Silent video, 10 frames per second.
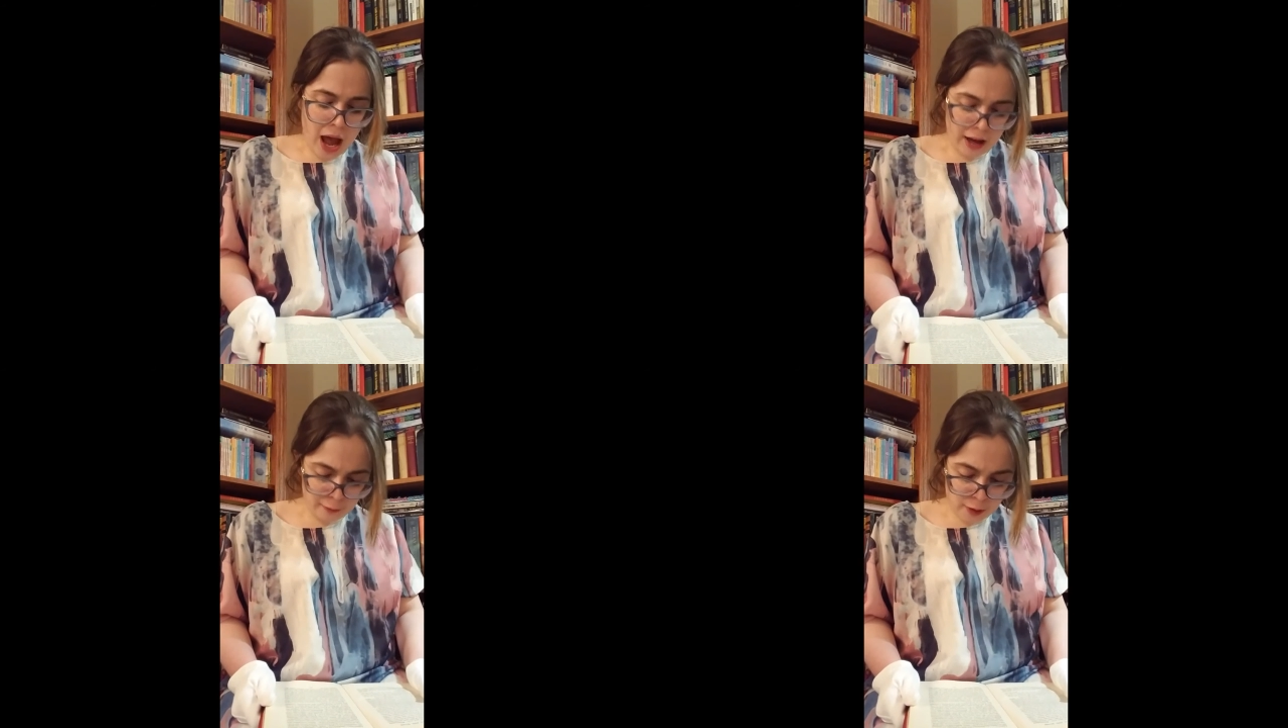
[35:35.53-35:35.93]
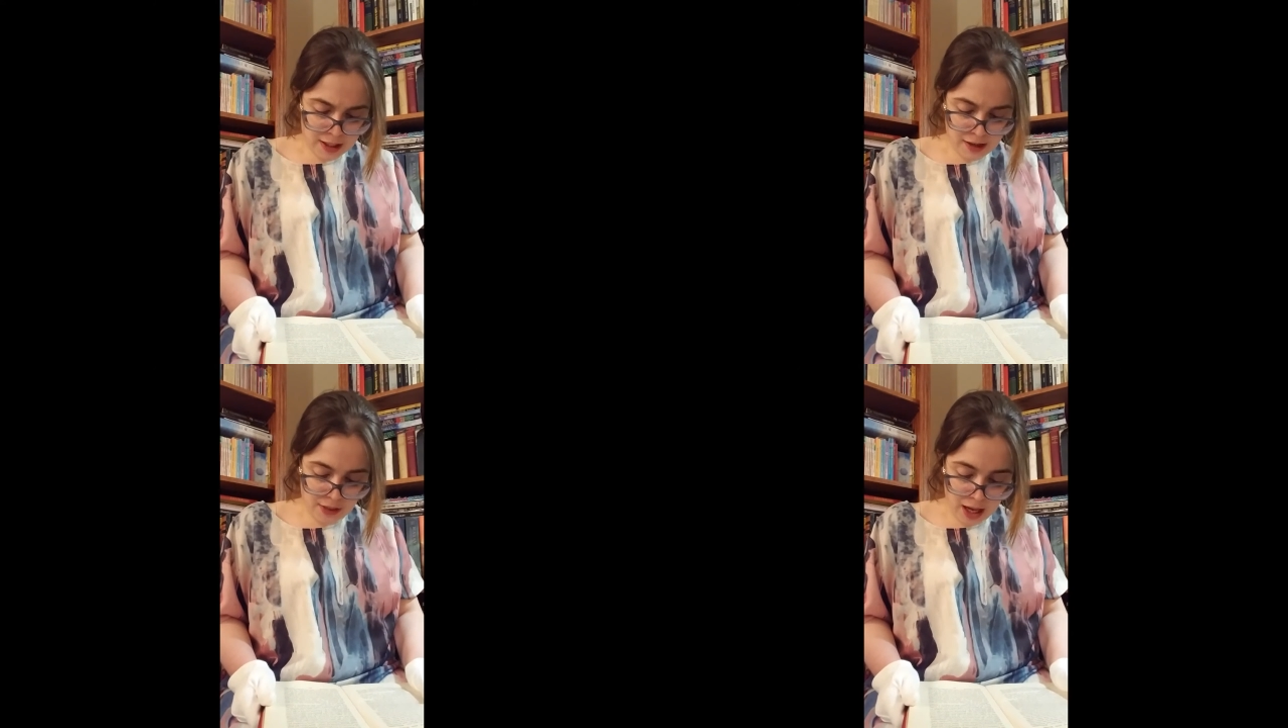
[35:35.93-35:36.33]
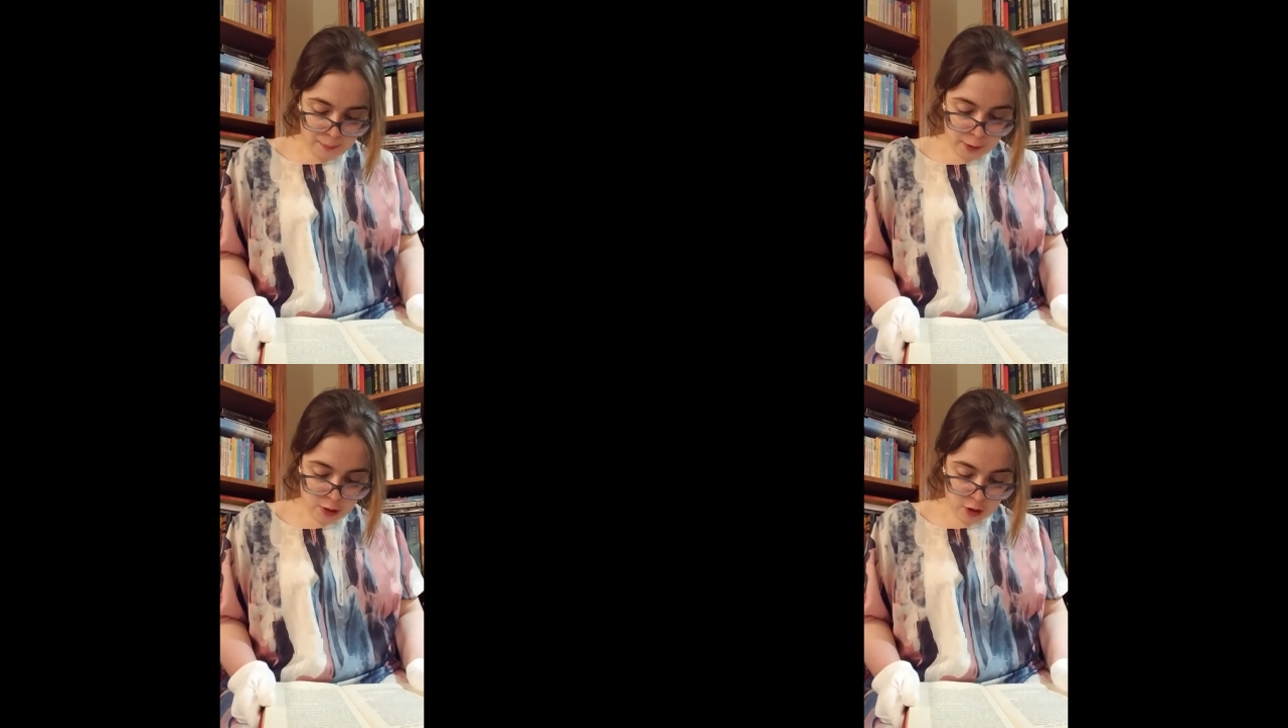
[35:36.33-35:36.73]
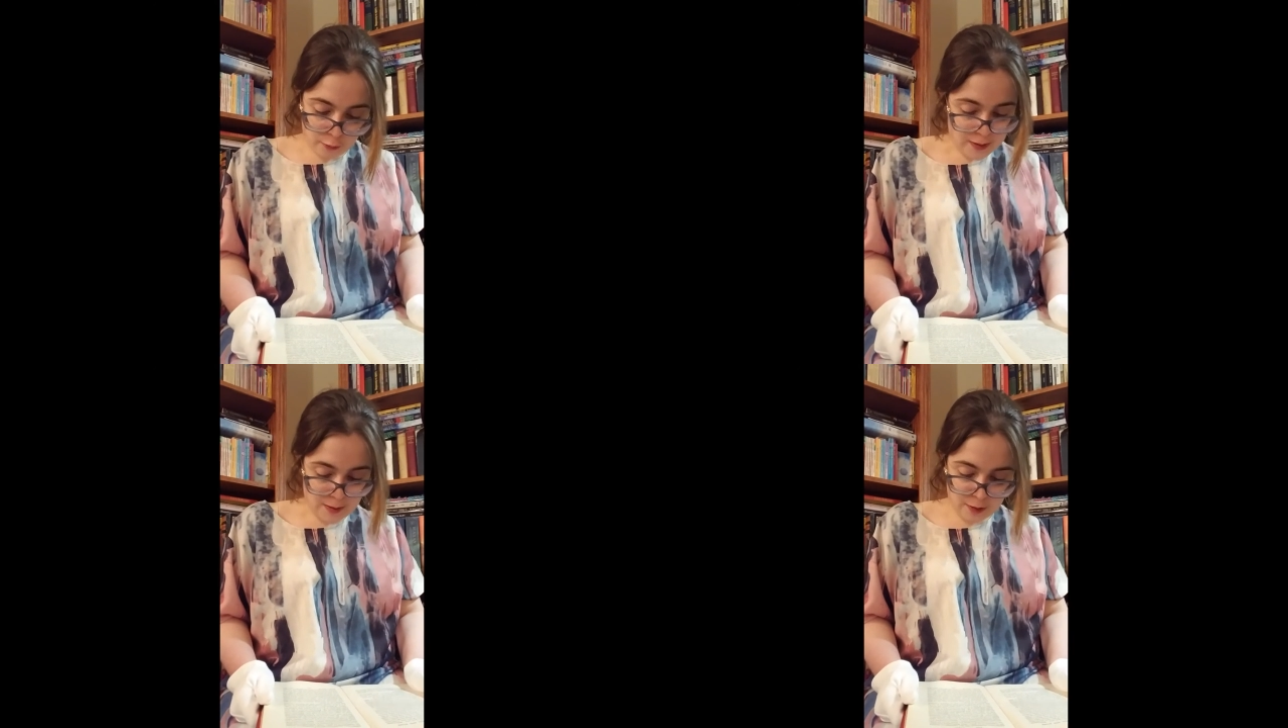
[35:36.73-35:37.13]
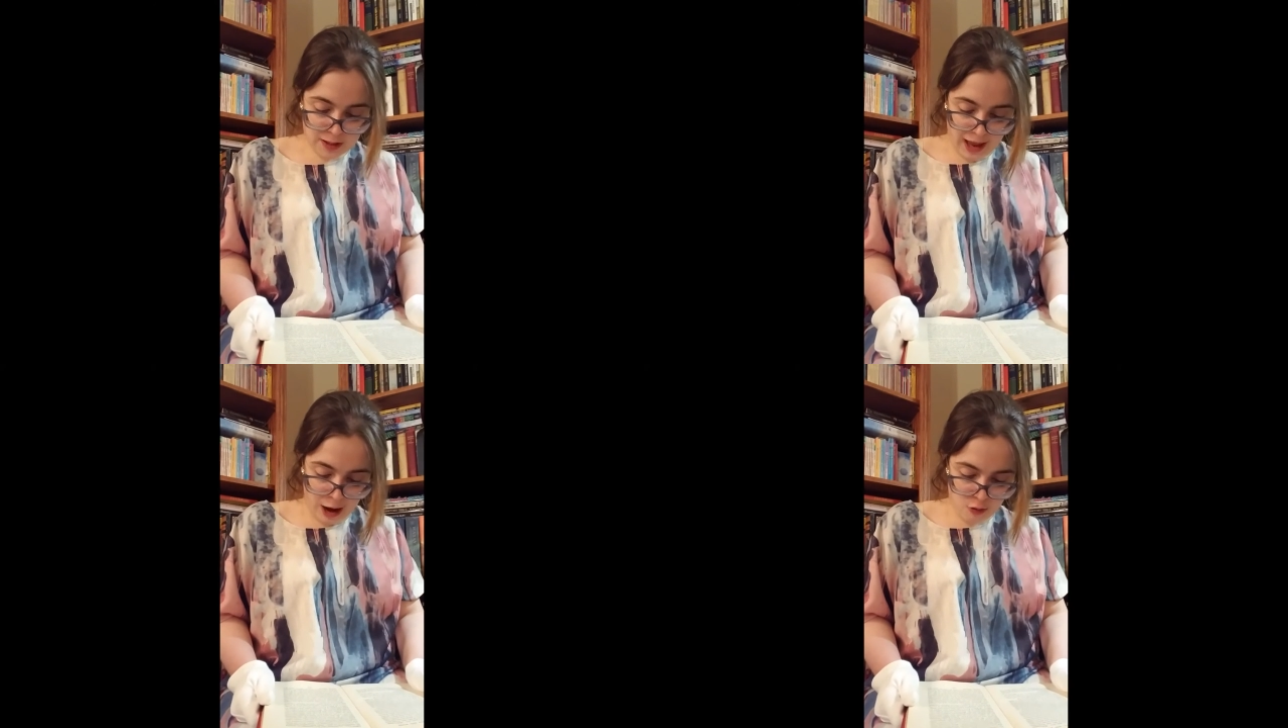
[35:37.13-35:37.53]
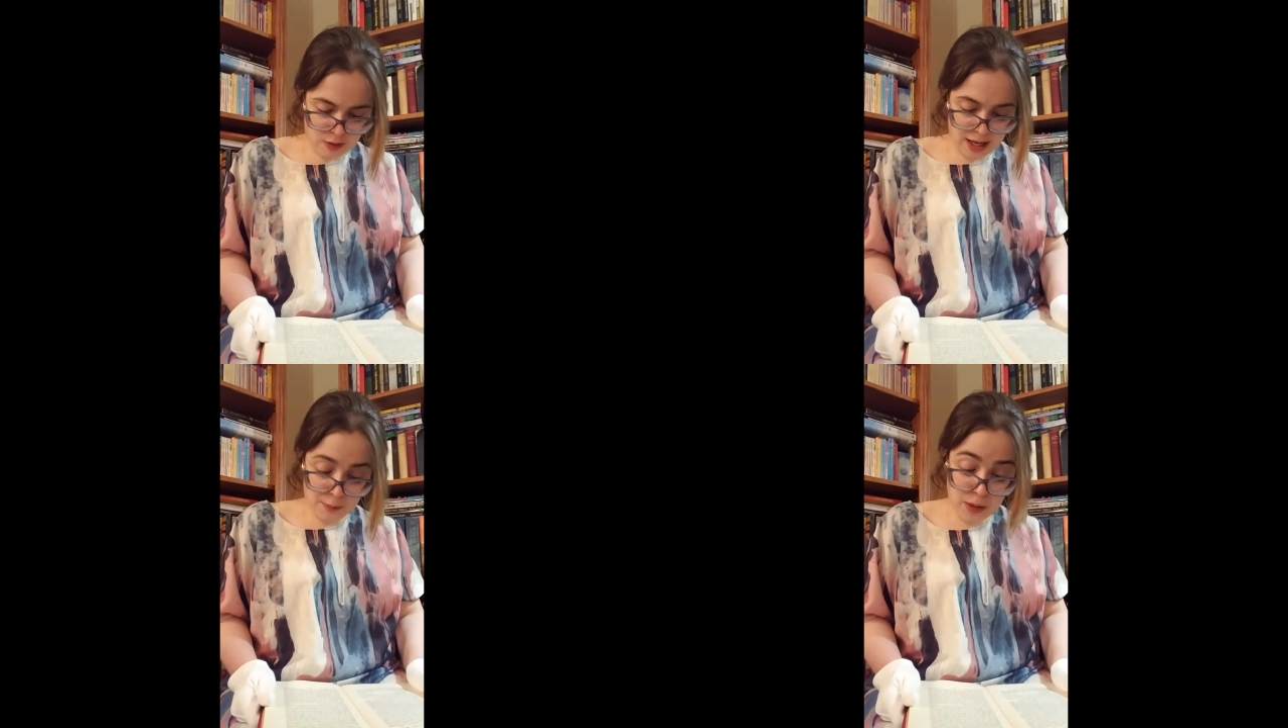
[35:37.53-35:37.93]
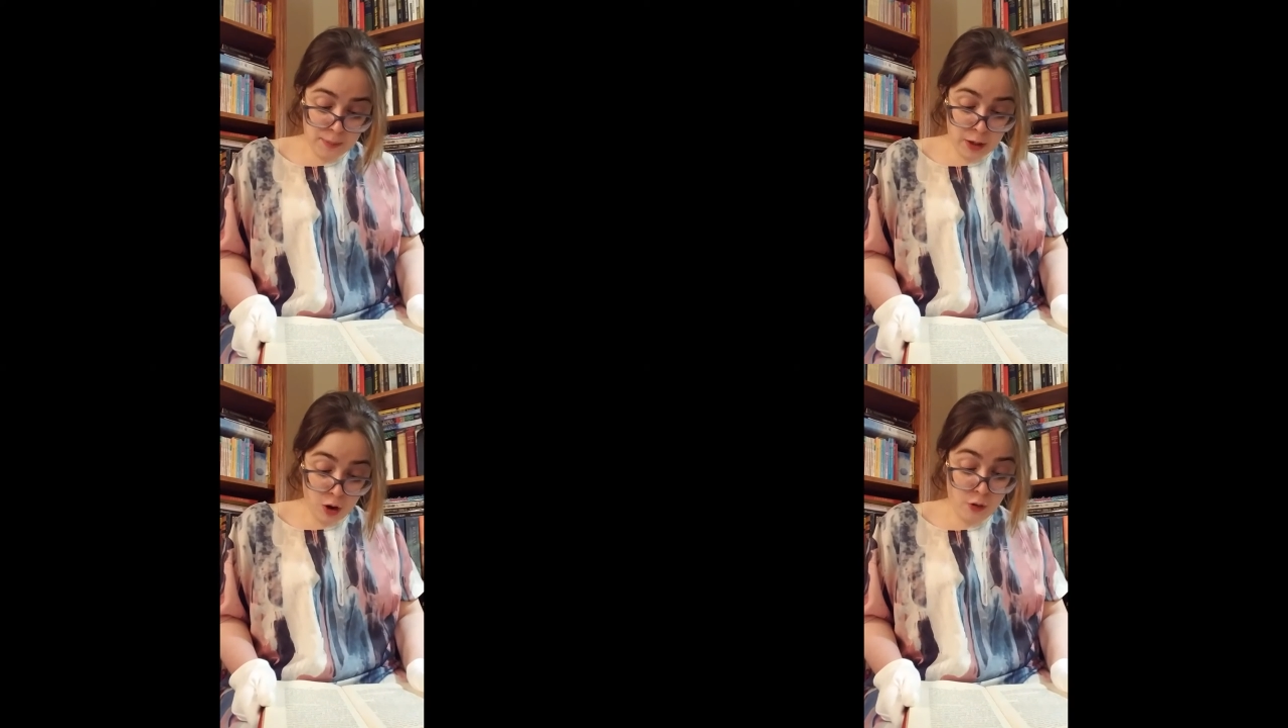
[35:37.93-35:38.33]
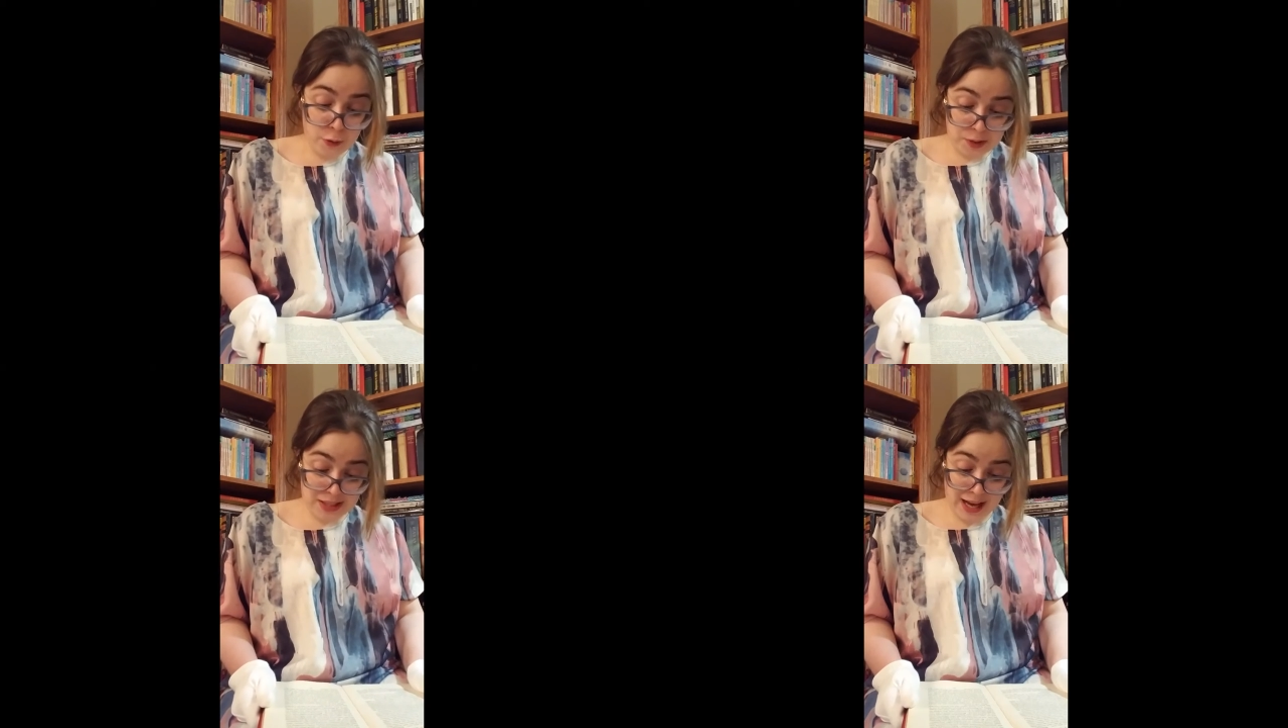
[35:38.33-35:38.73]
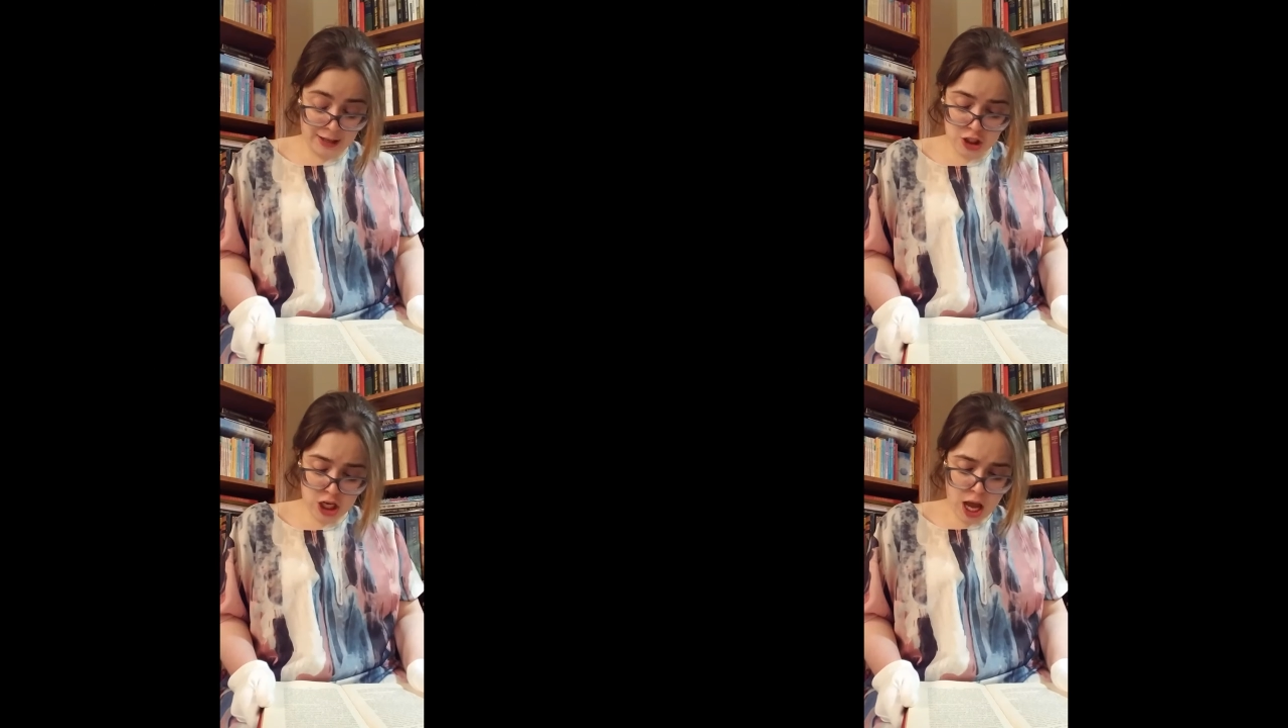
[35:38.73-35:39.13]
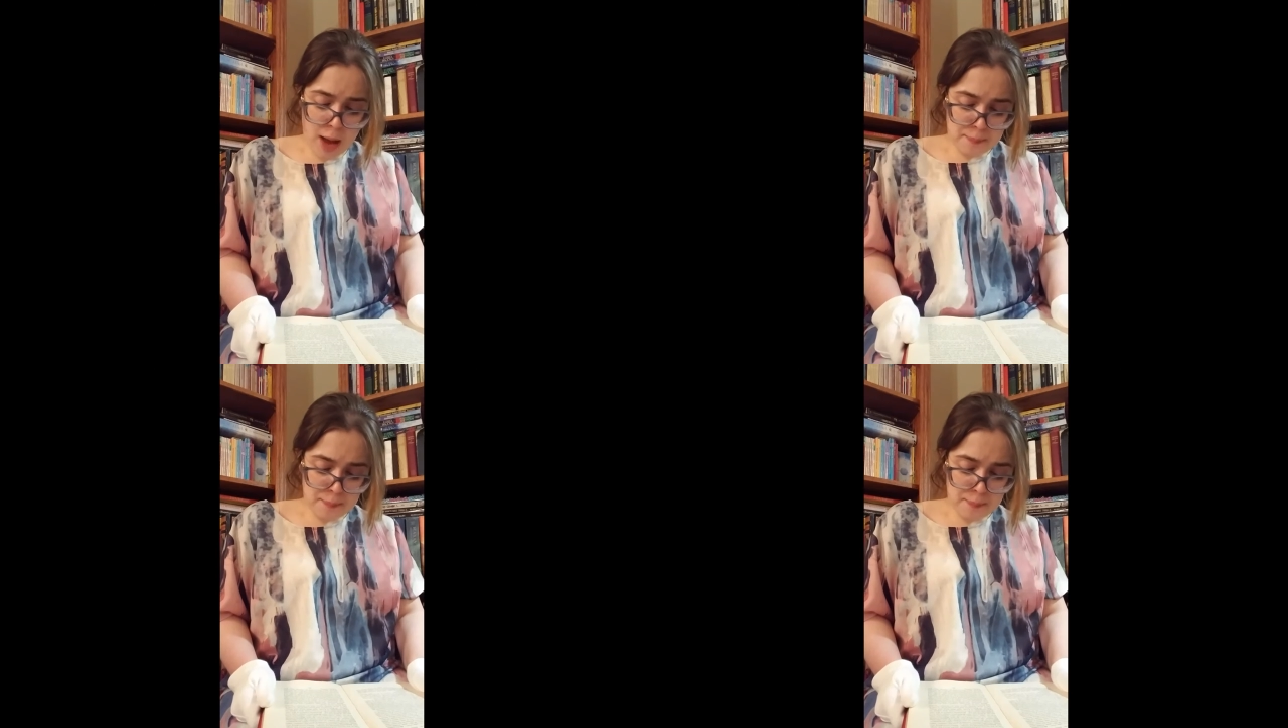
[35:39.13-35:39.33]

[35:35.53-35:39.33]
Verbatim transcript: Hovering on the upper surface of a cloud and peeping over its edge,